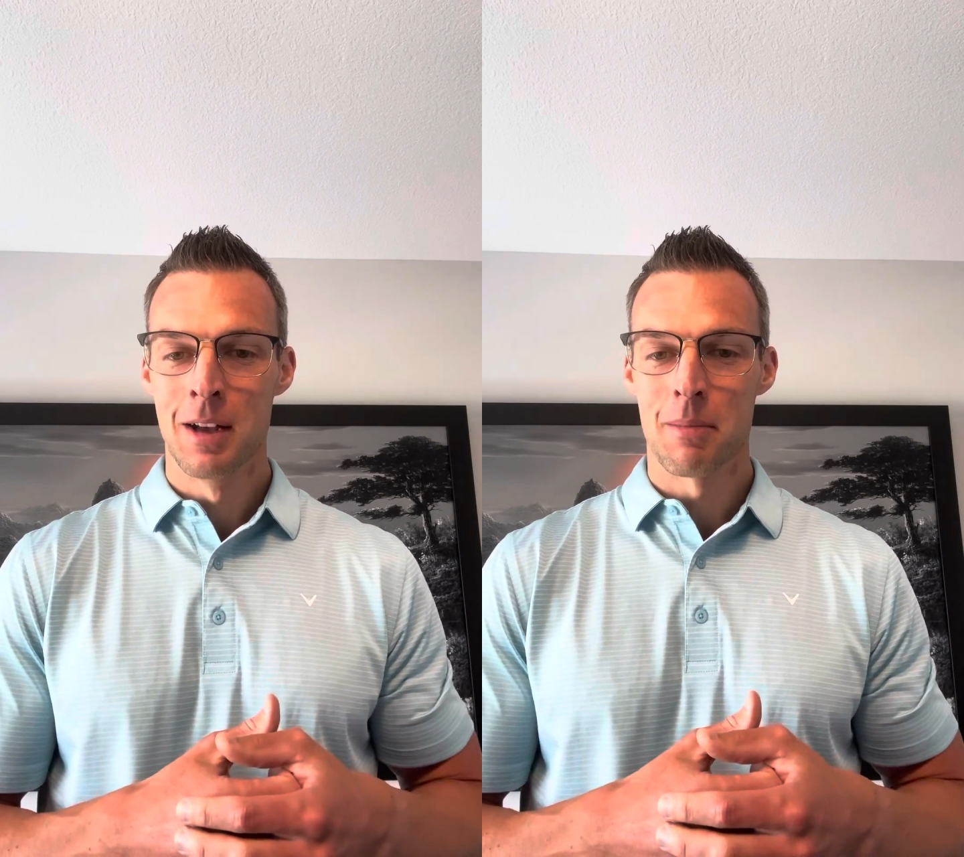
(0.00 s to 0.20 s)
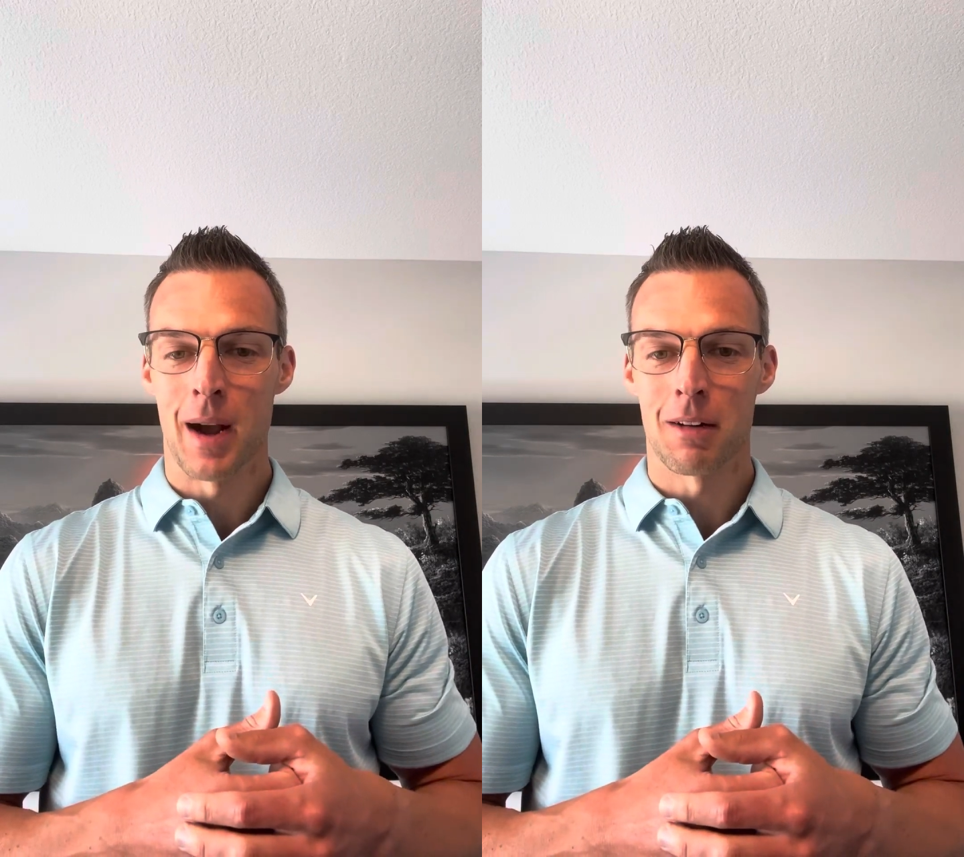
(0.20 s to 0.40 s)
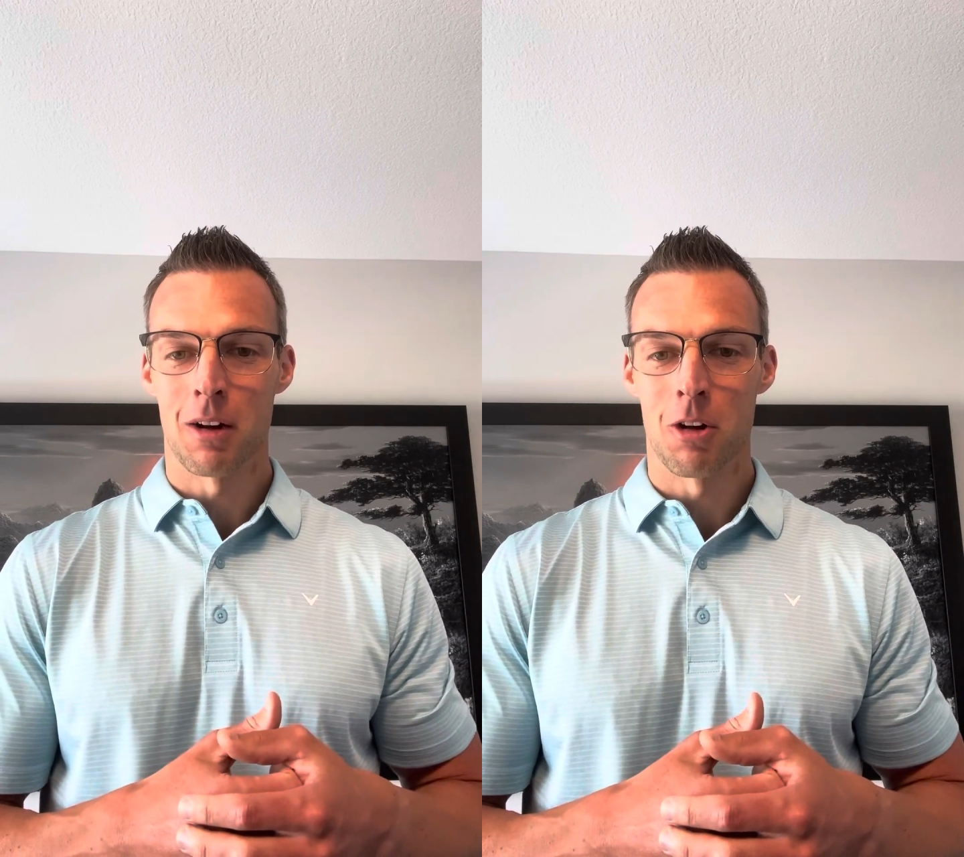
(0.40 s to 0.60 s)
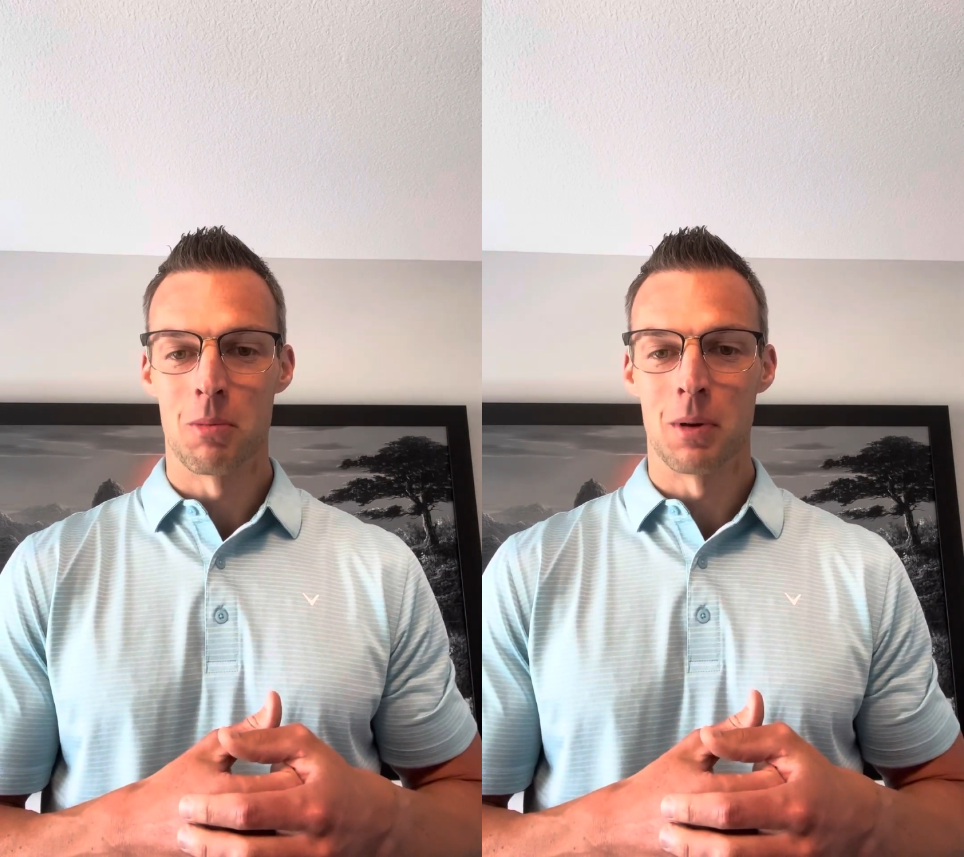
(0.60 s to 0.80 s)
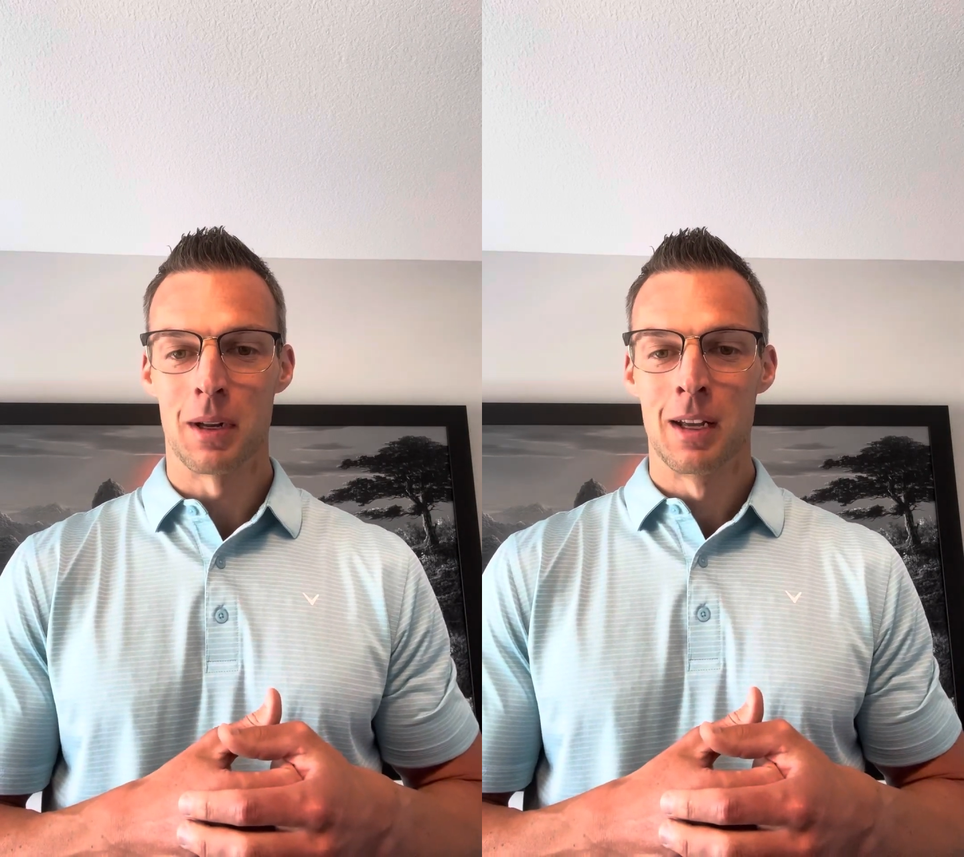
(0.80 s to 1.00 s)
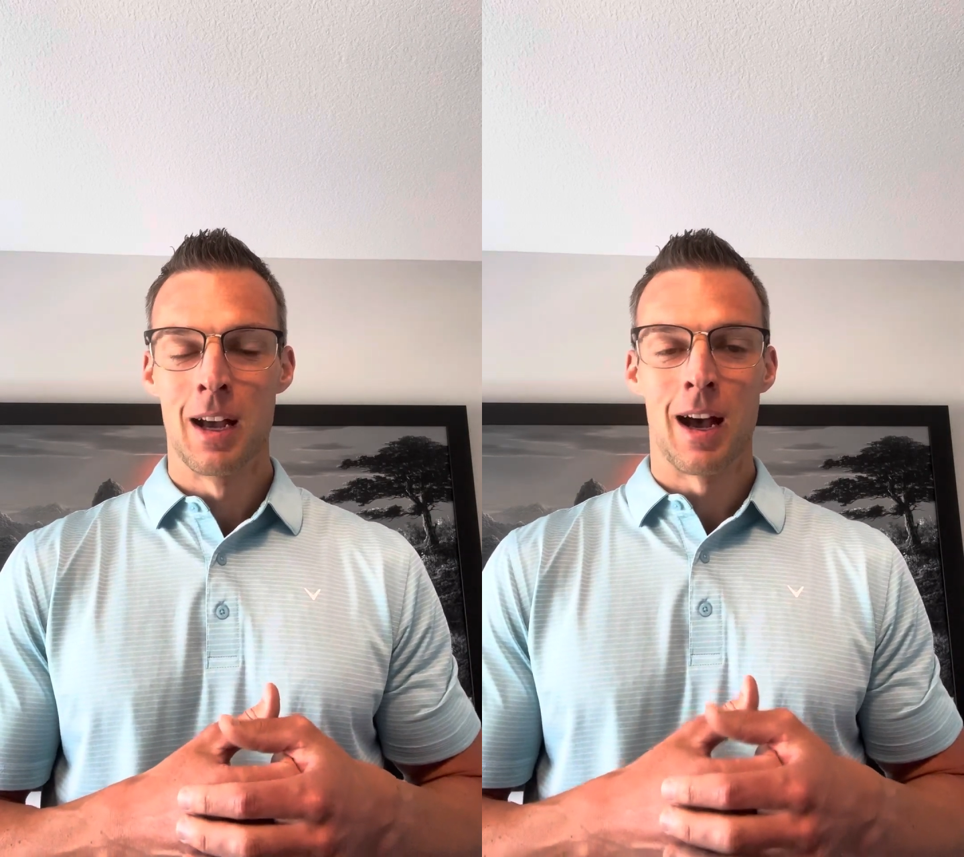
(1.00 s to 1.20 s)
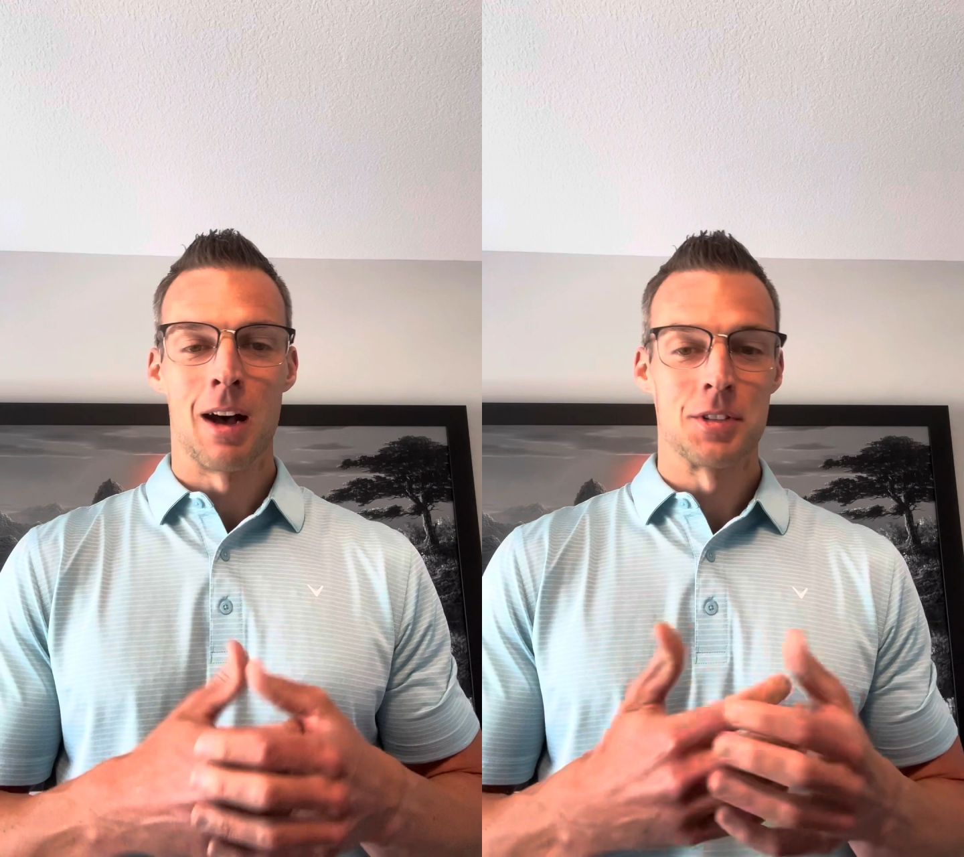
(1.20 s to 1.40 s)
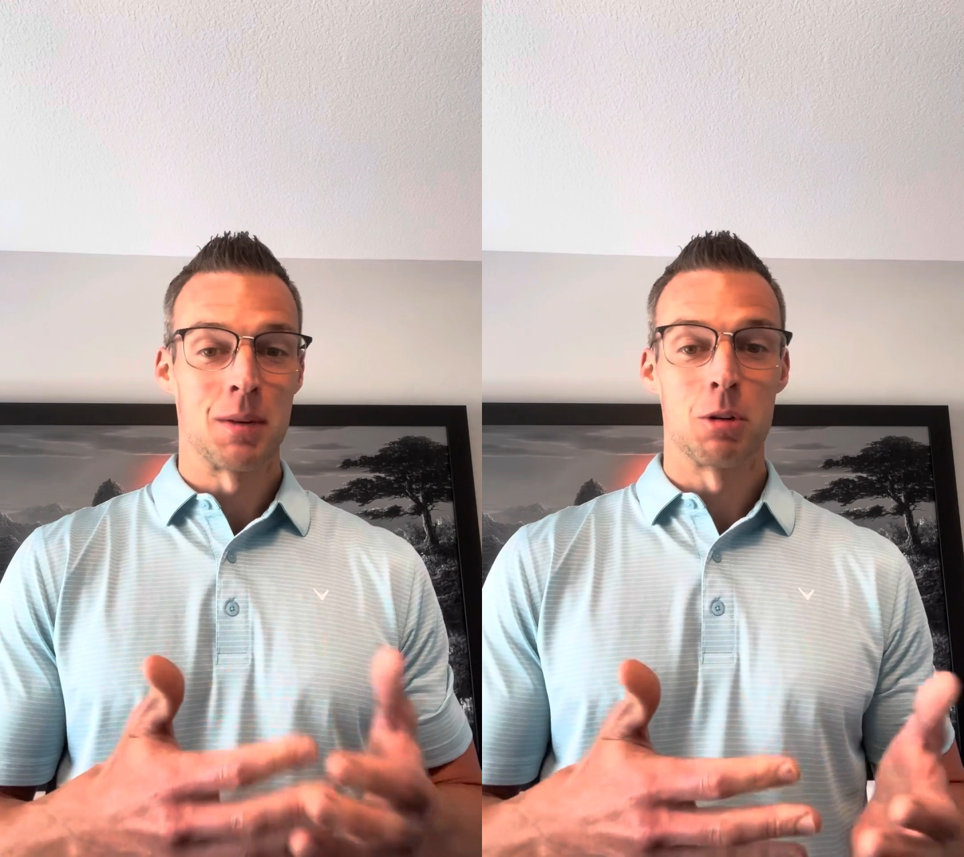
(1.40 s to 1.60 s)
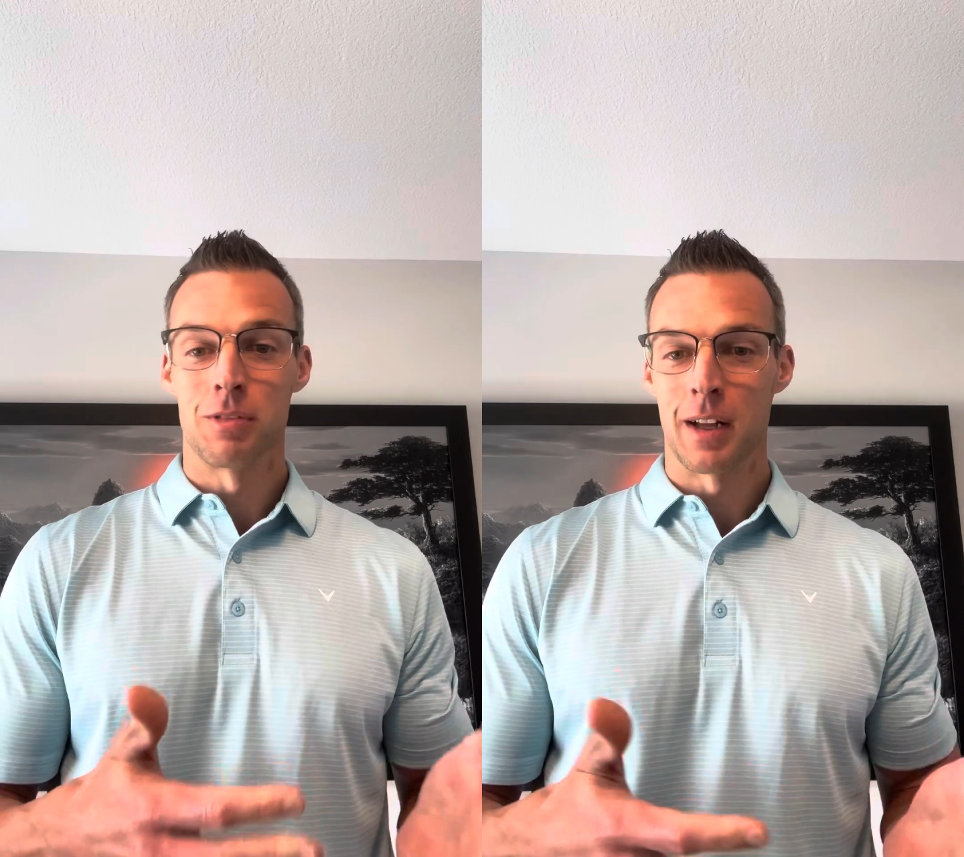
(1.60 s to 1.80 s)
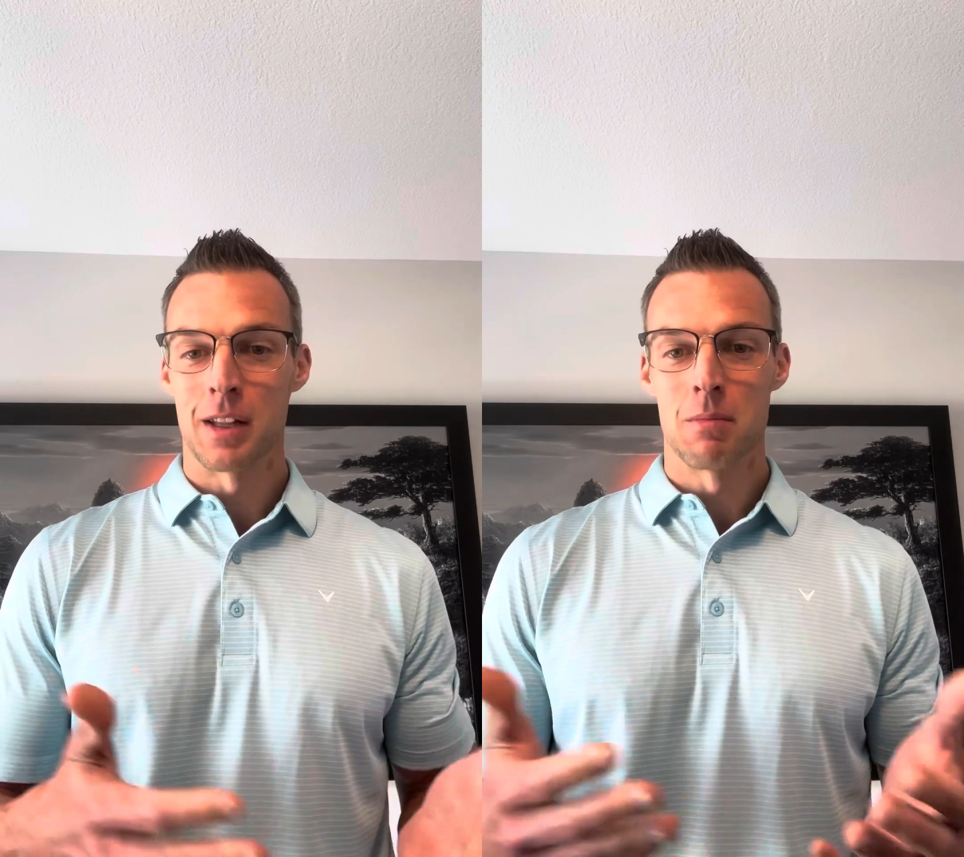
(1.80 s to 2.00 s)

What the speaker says: background, but I was able to finally